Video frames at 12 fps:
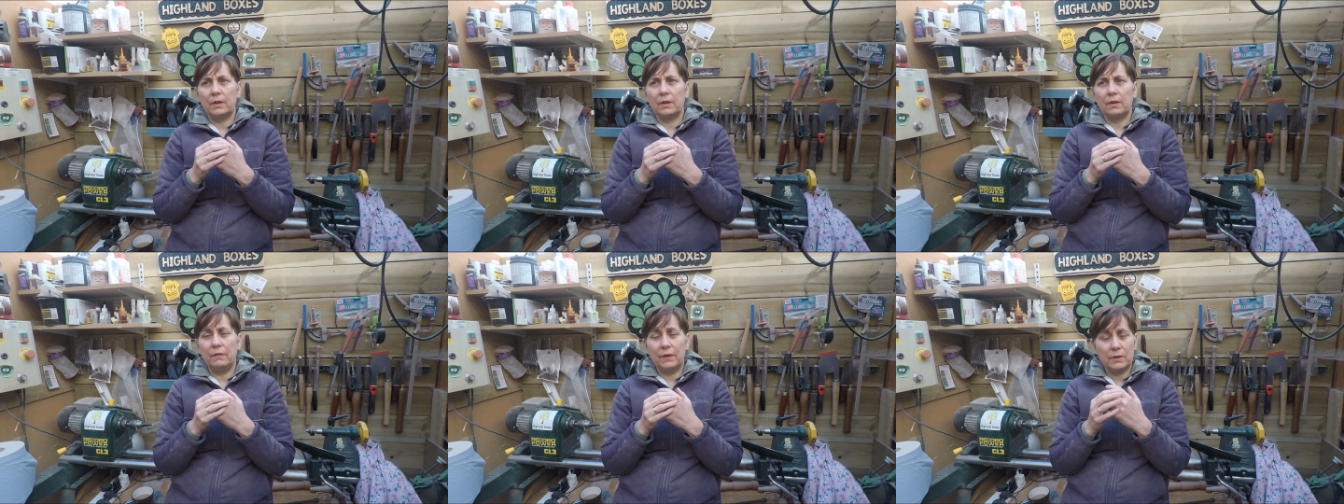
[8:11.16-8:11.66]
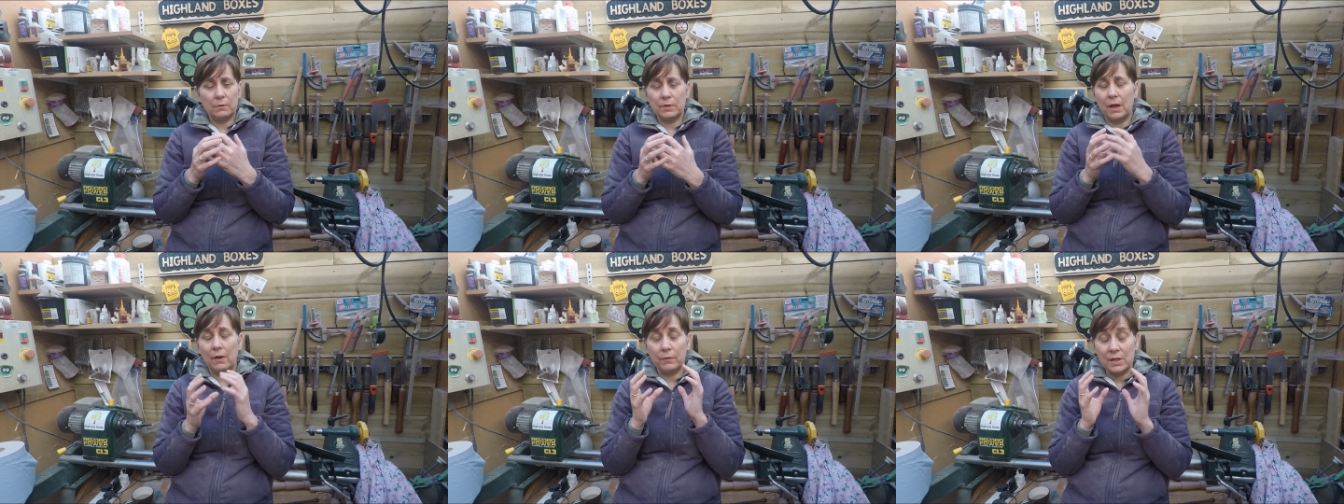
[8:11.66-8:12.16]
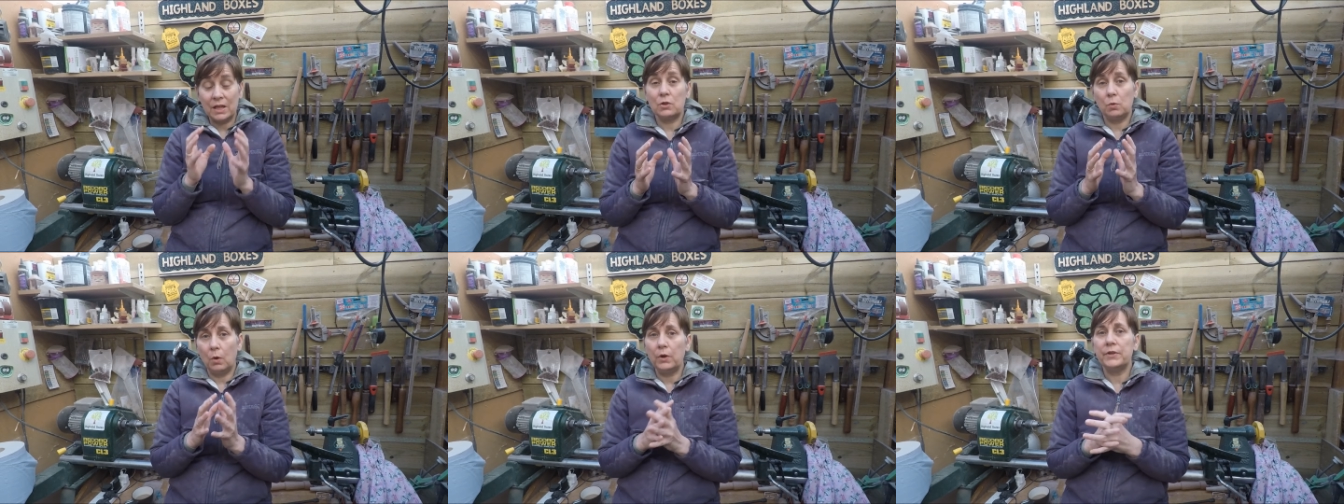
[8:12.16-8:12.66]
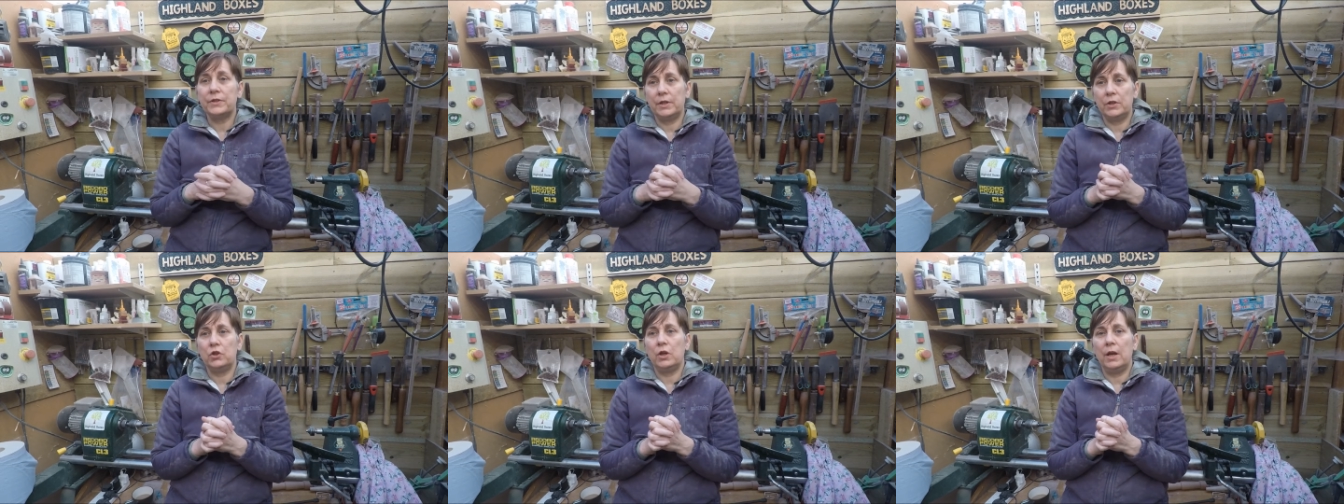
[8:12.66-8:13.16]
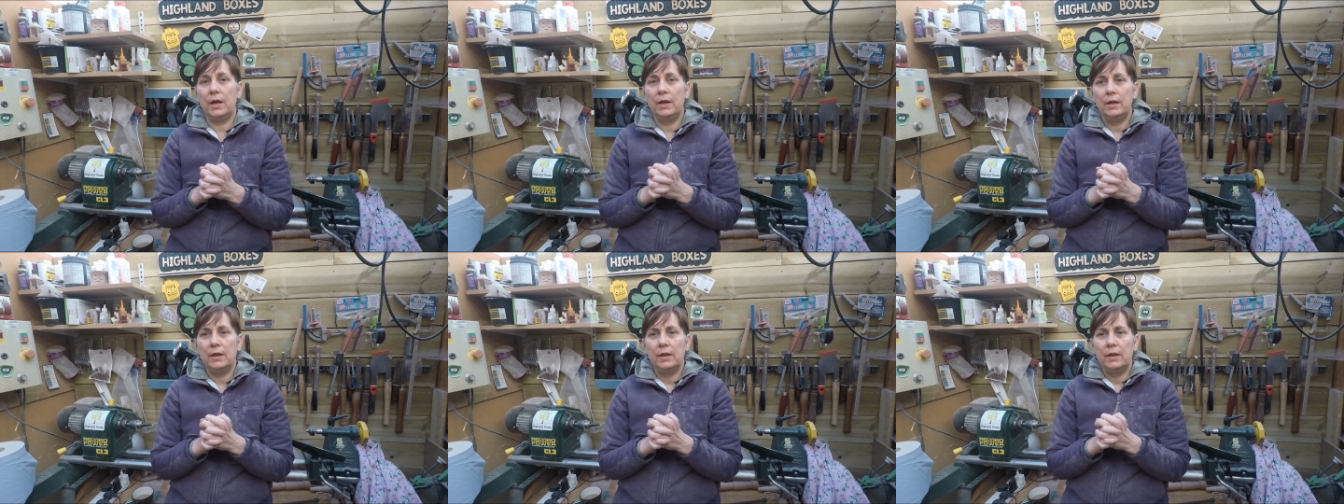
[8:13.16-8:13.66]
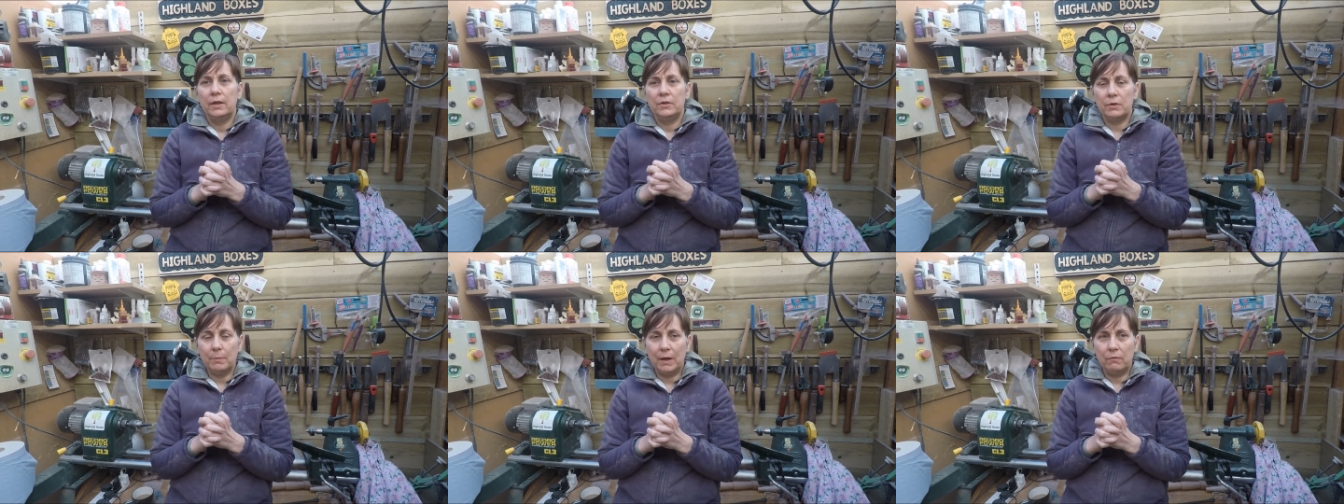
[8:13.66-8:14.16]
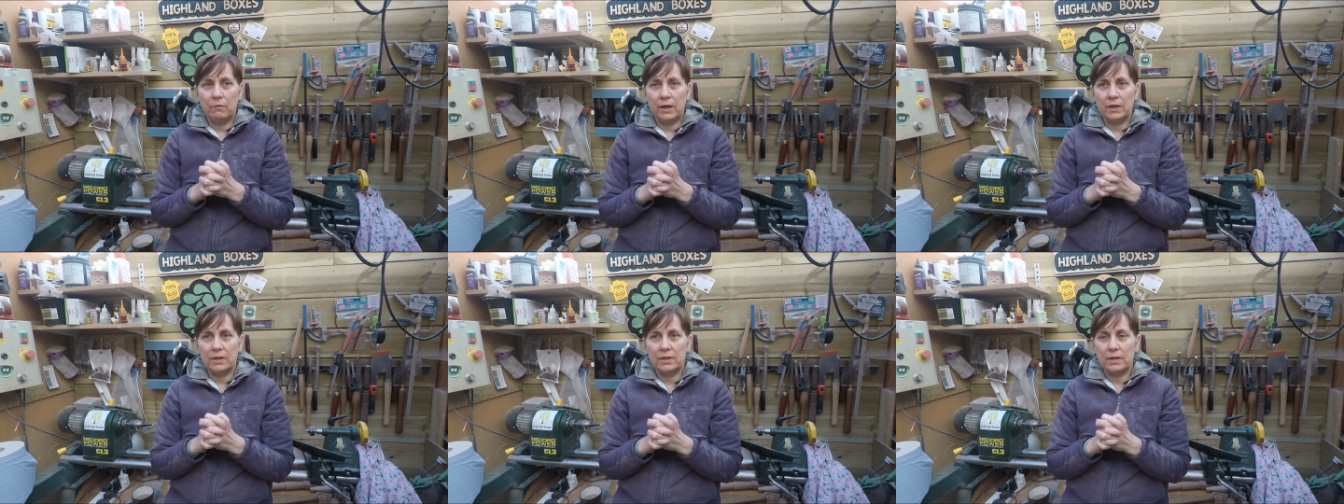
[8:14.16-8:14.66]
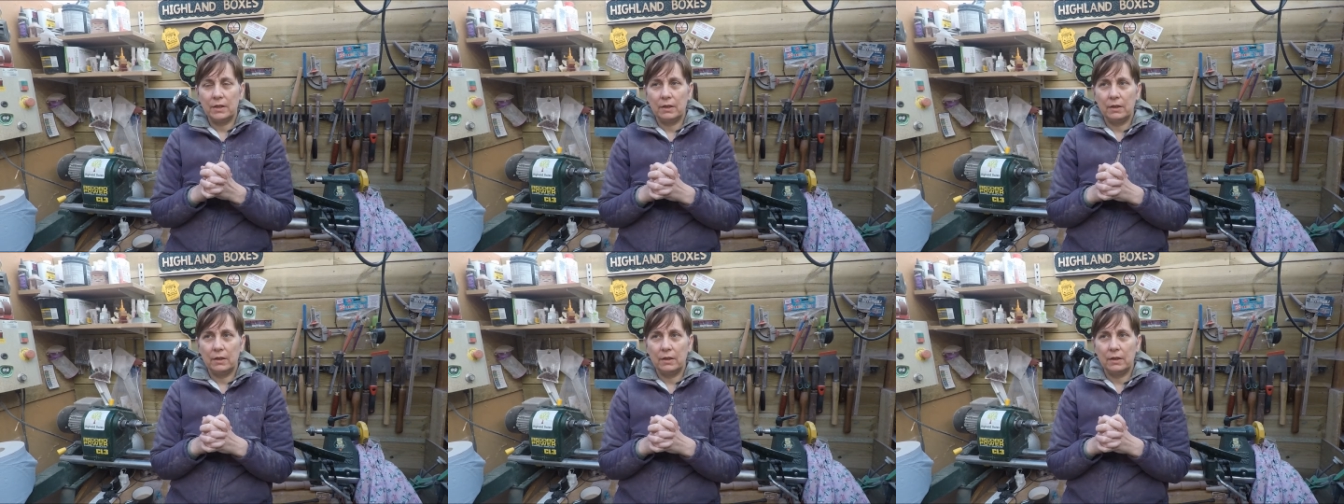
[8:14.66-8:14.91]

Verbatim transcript: fact, I was asked twice this year to make rings,